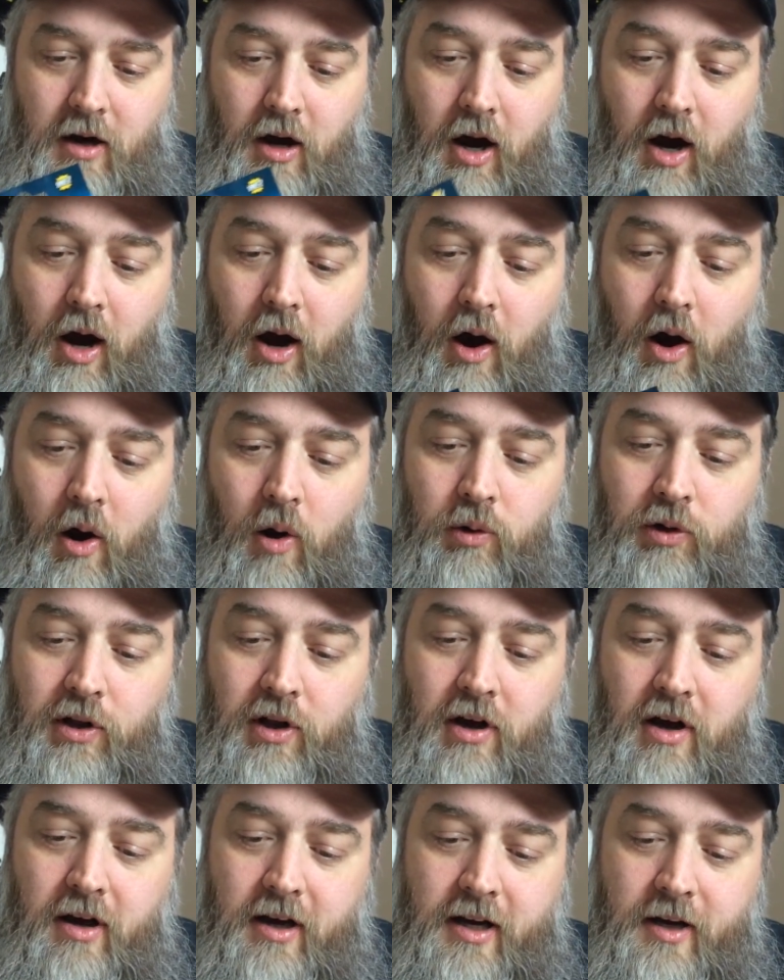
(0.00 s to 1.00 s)
Oh,
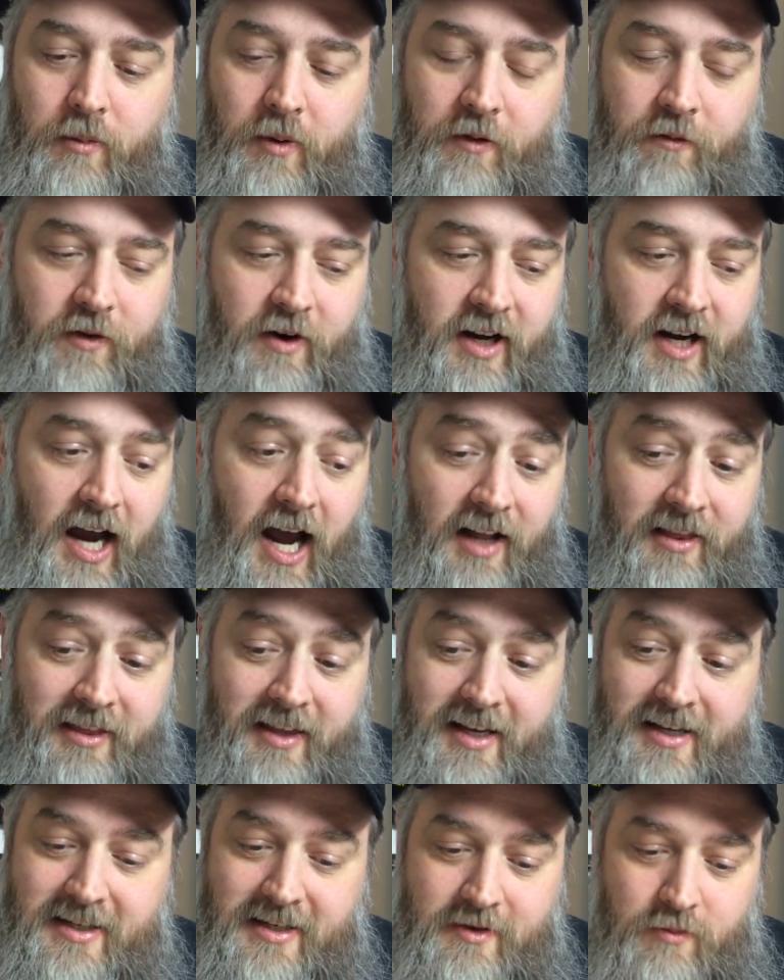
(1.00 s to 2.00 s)
look, we forgot
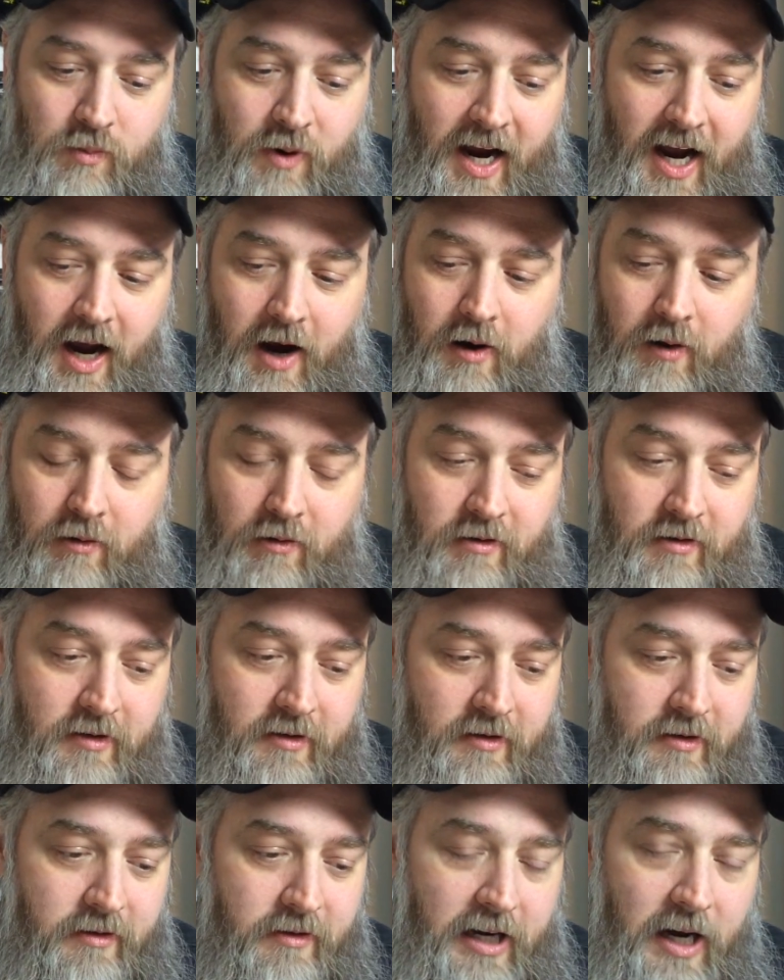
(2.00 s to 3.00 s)
this. Wow.
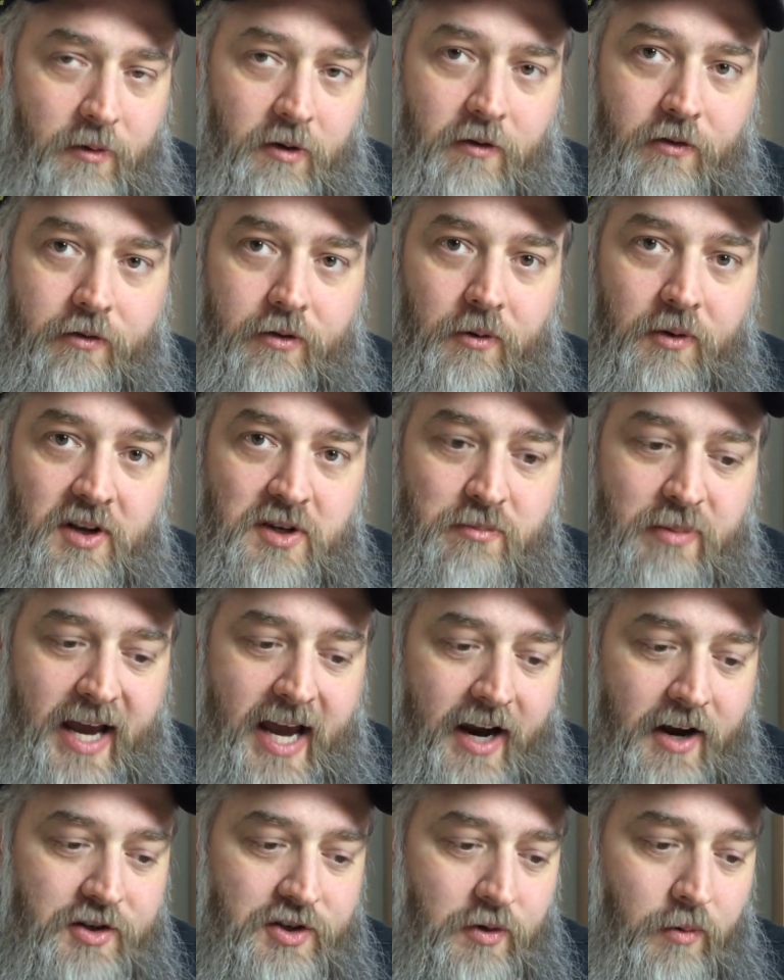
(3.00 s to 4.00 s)
I would have thrown this
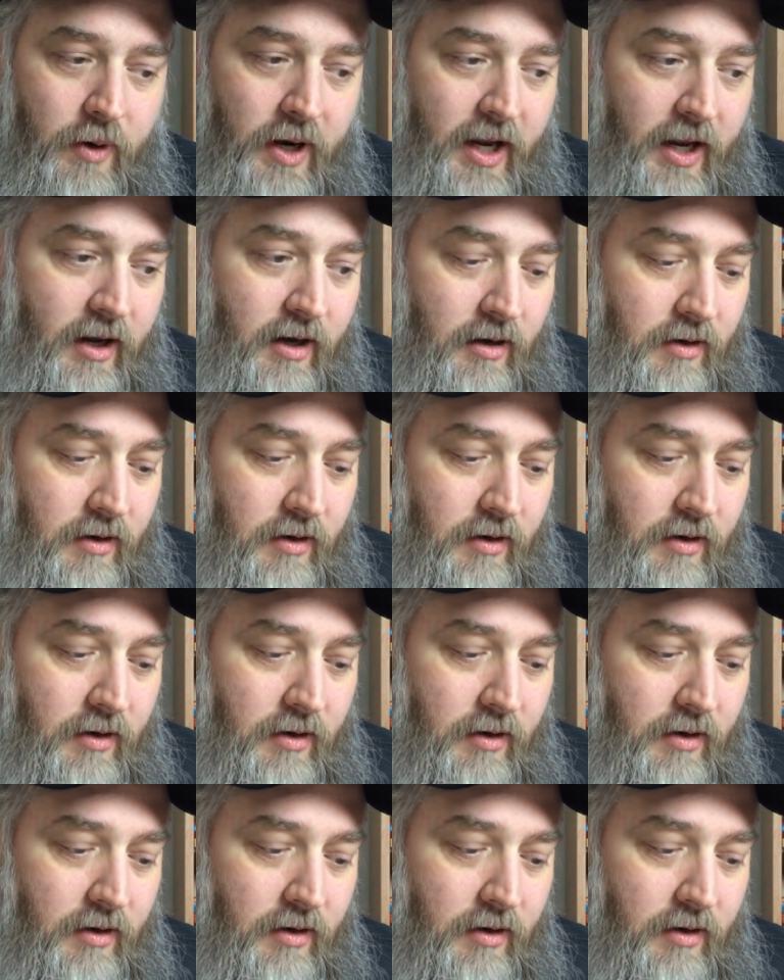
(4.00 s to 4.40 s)
package away.